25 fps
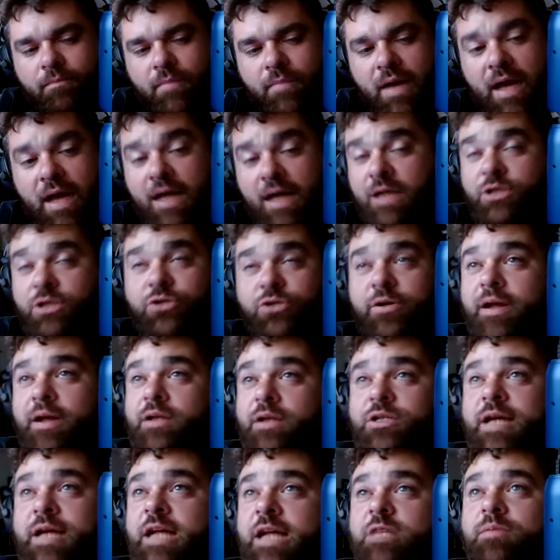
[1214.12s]
I
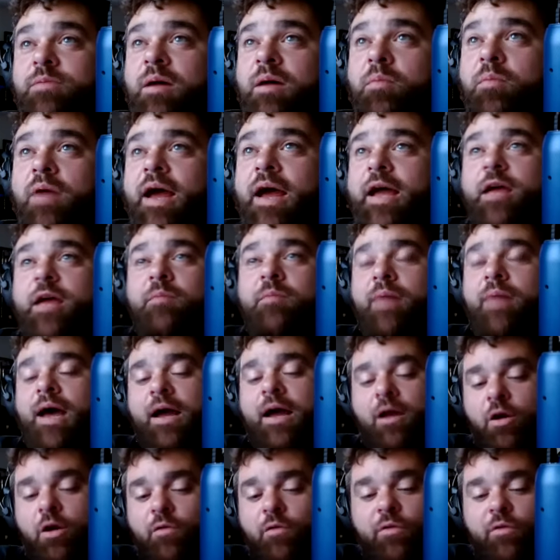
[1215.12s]
changed my bracket
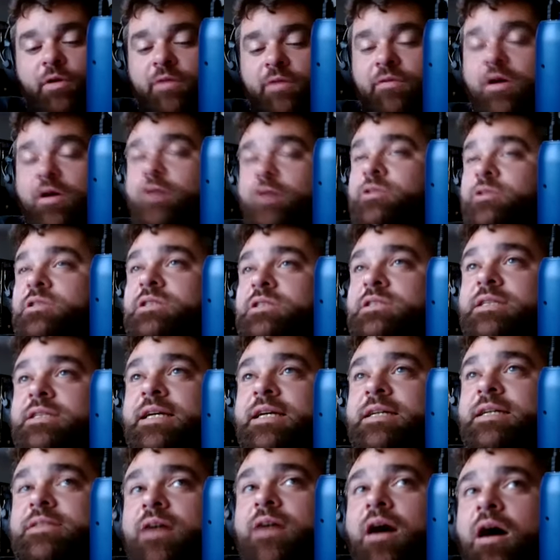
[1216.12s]
back over to version
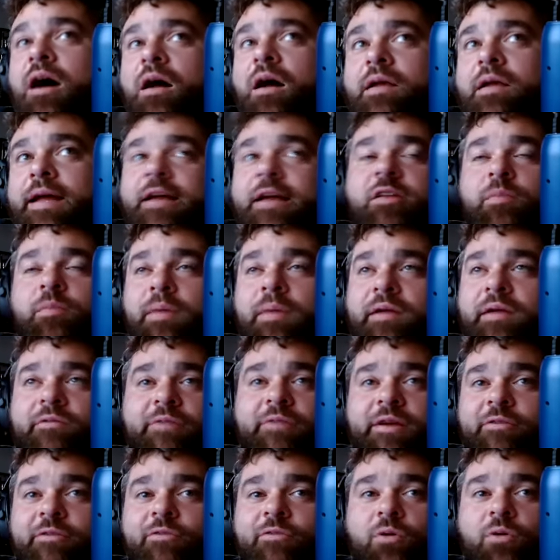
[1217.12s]
6 of Holley. It's been
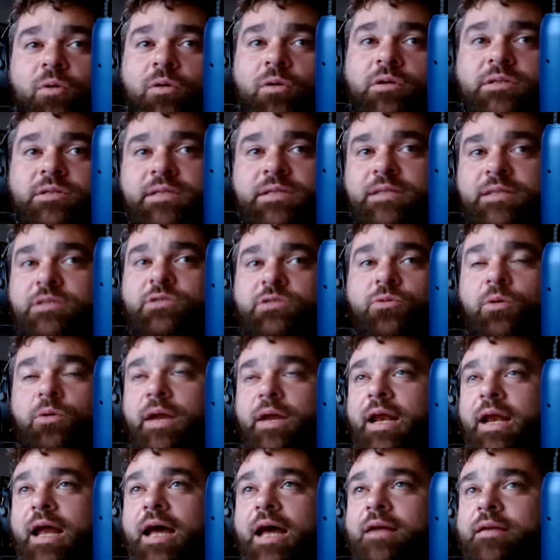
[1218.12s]
V4 since
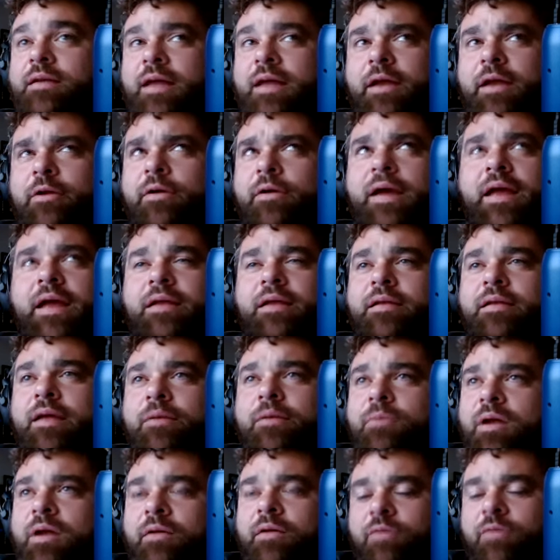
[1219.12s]
2019 or
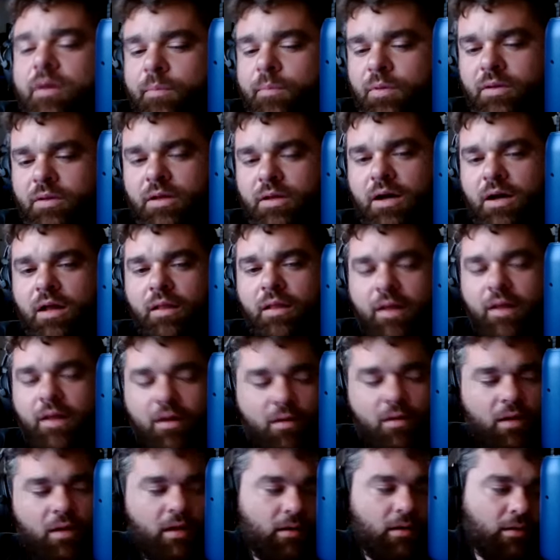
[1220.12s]
18, whenever I put the Holley
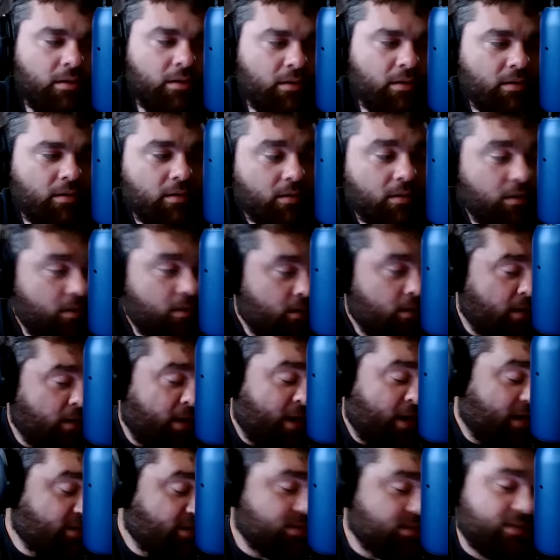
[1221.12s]
on it.
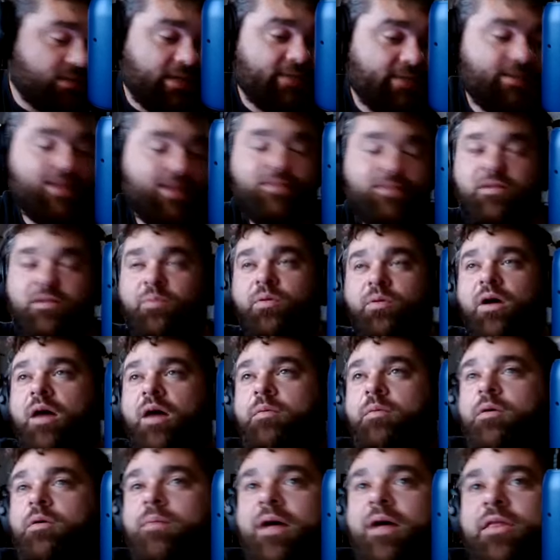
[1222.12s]
And I just think that's the
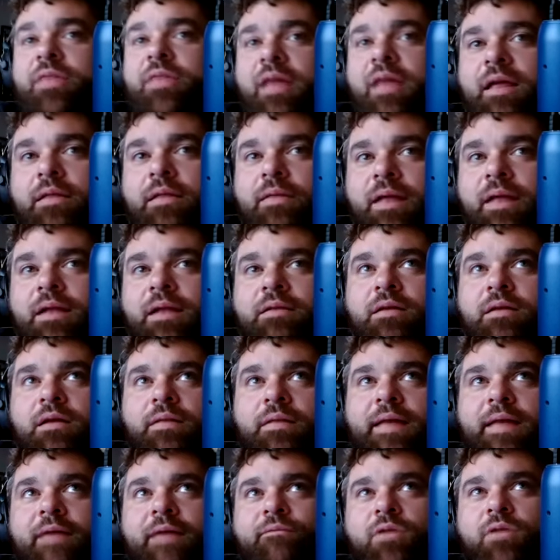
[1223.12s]
problem. I think that
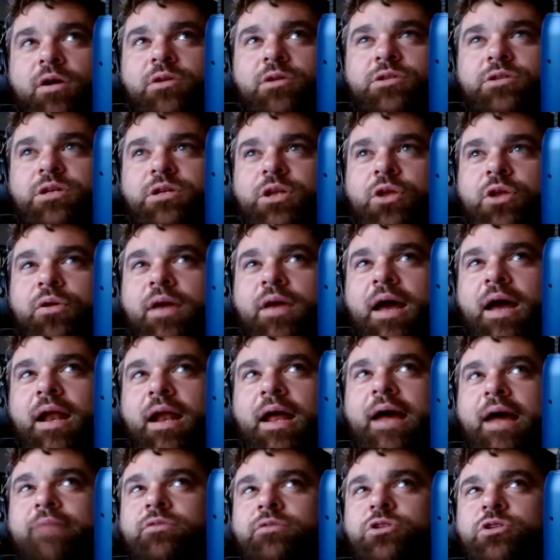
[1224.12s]
that version, you kind
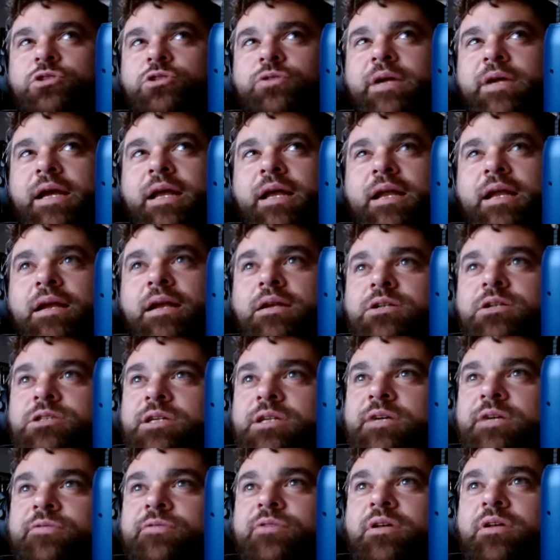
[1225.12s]
of have to trick it into
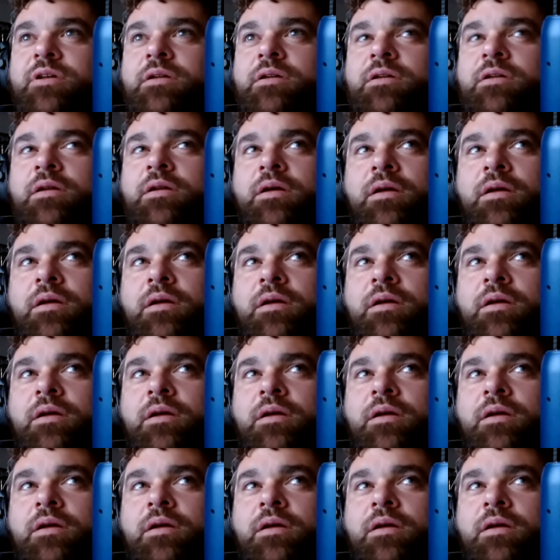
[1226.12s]
shifting.